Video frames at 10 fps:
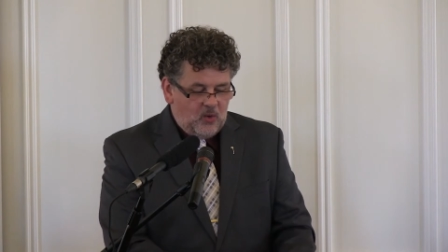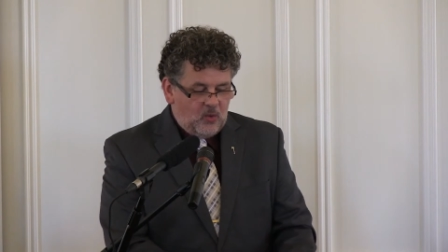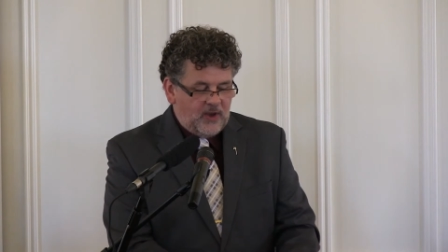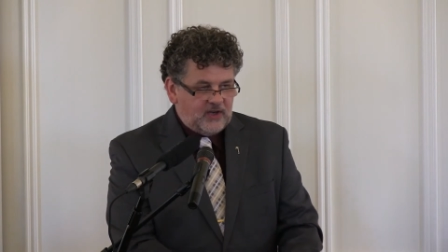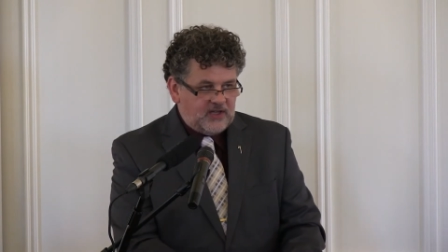
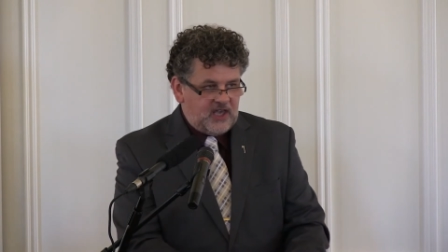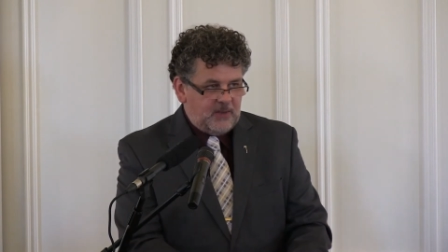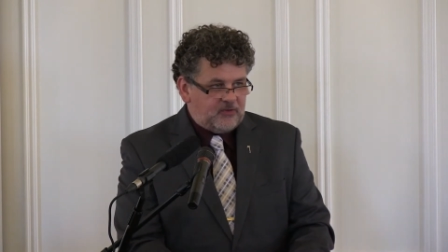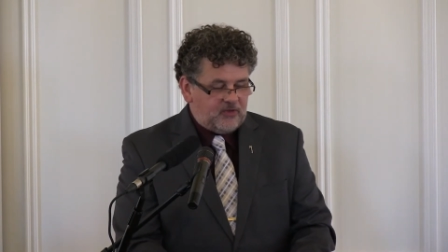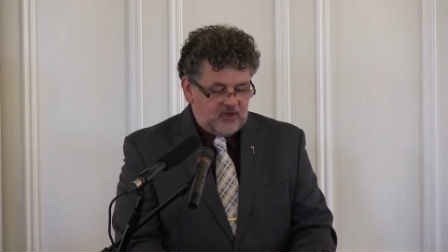Wendy
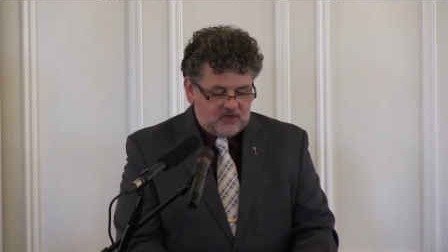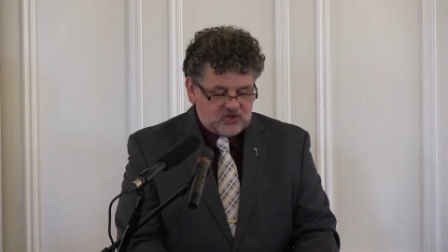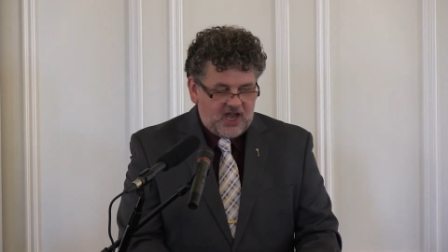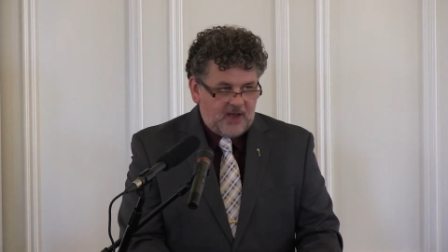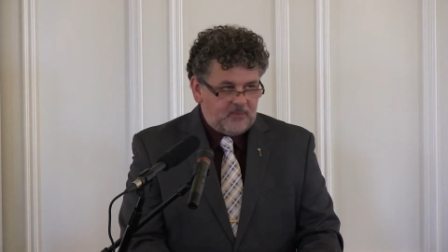keeps the
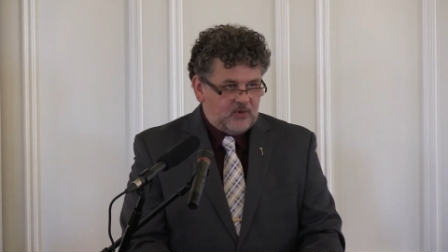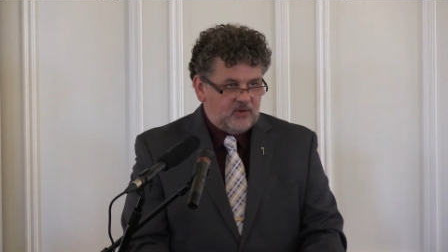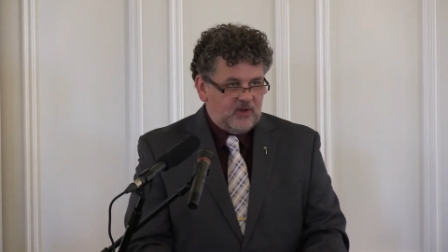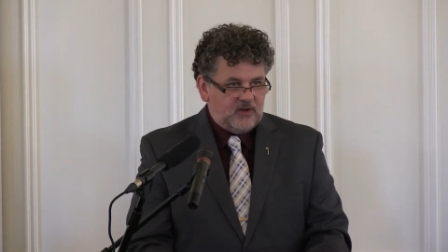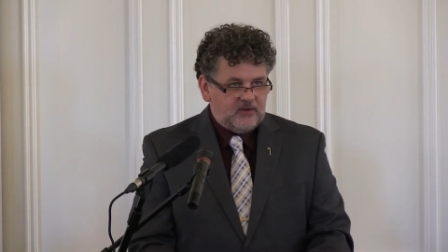
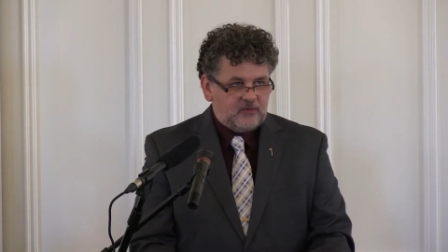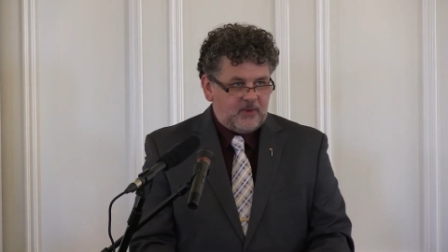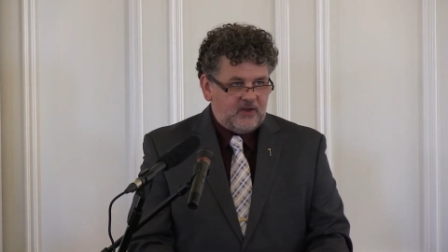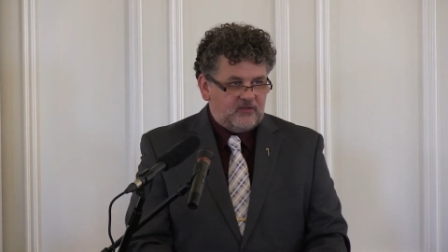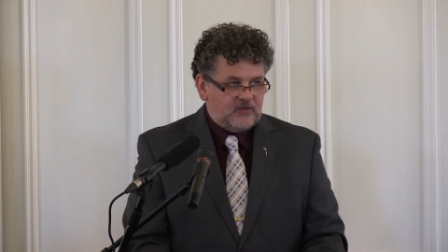chapel
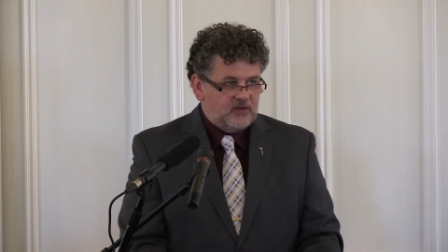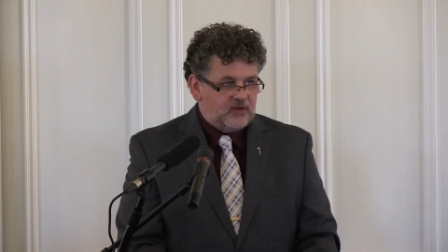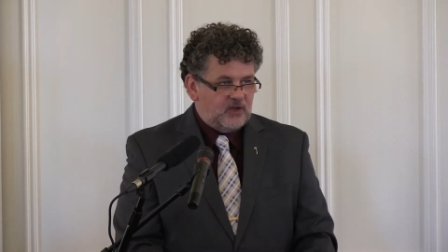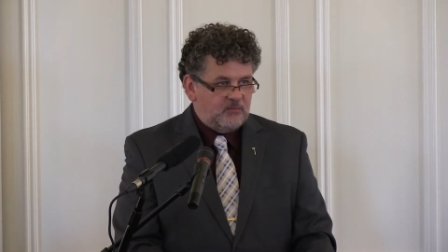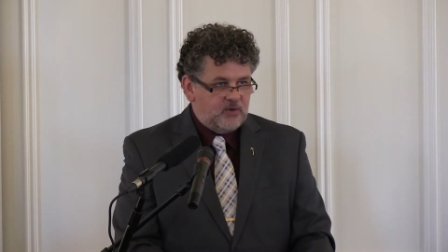space
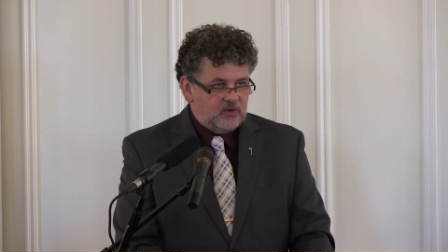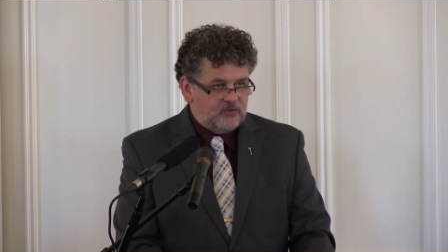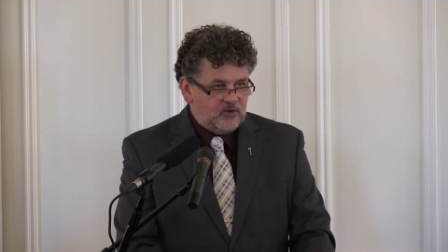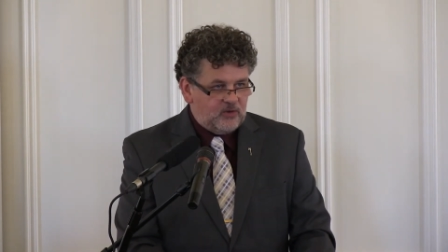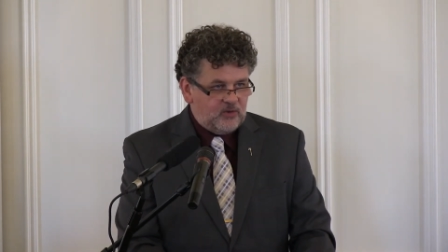looking
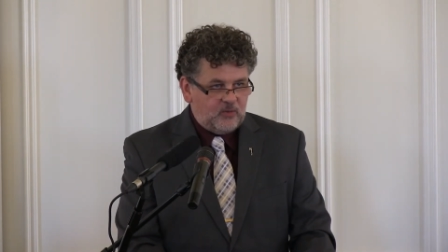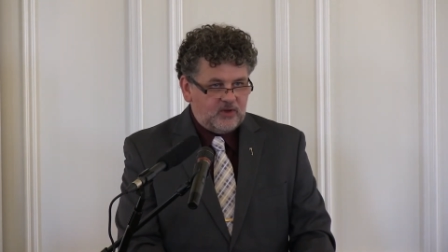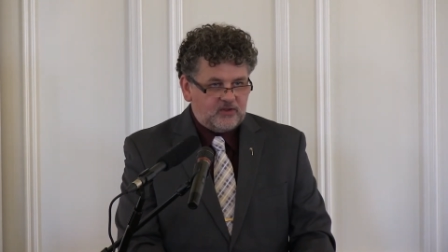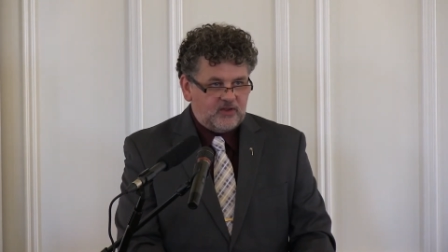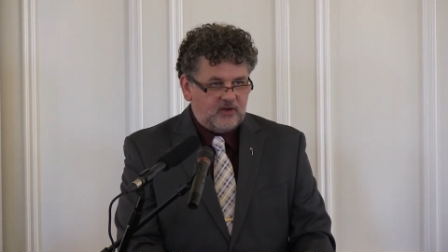beautiful
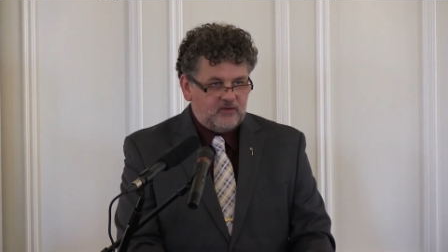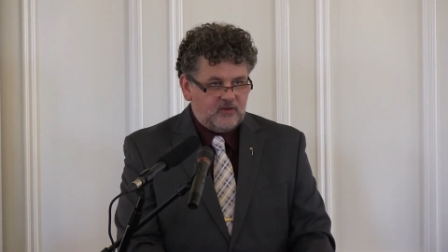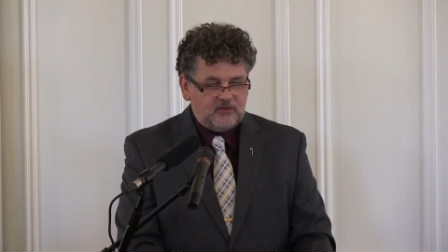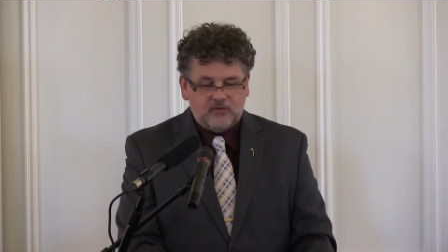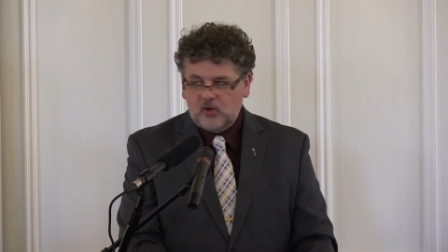with uh,
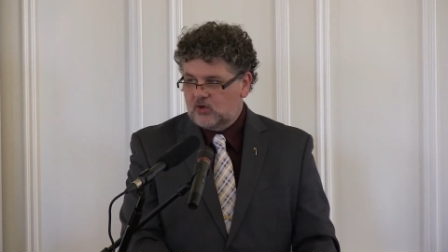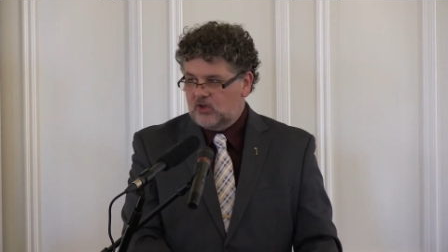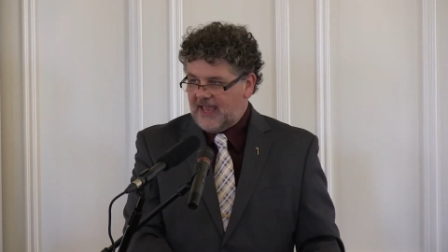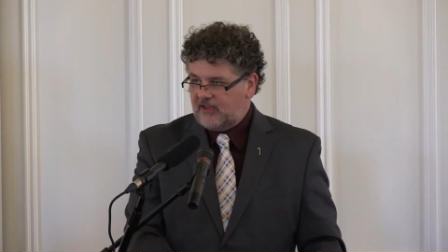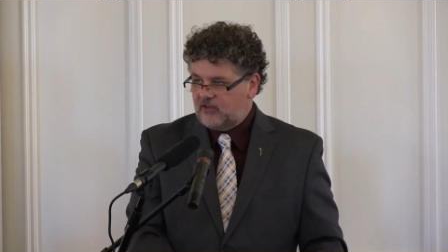
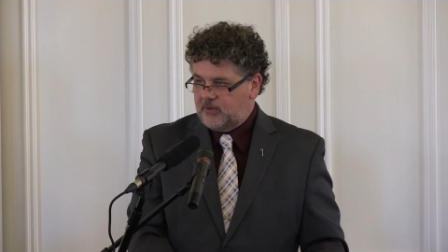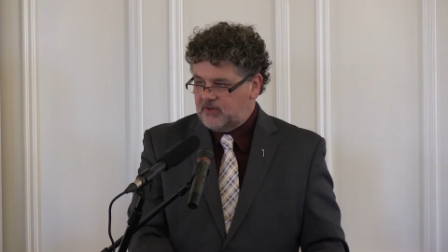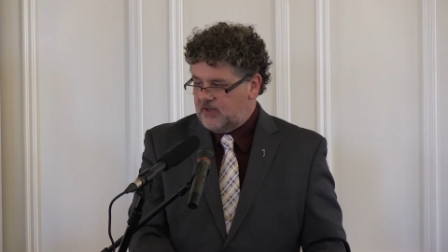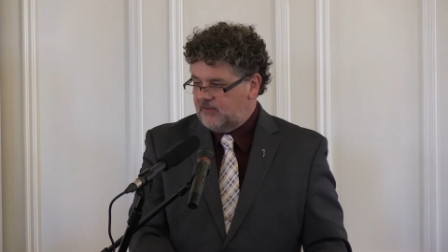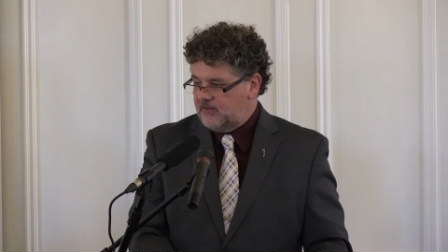floral
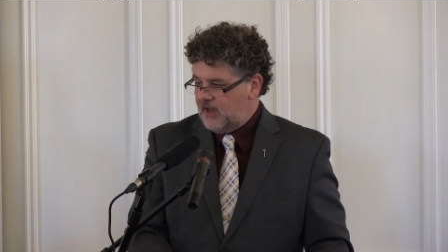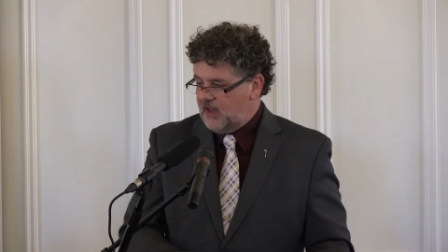expertise.